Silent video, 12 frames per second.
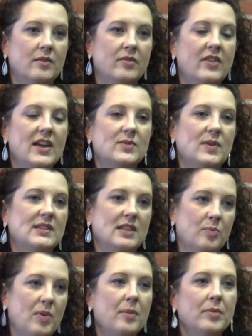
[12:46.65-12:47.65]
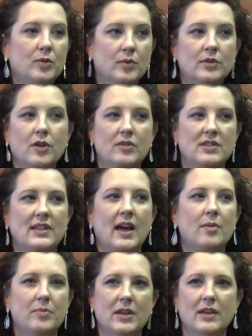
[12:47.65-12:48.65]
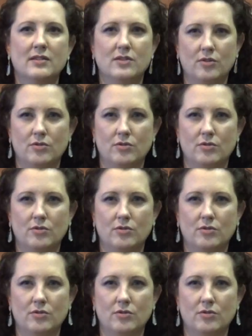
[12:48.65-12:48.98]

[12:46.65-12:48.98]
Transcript: and that's why I said the public will notice that, because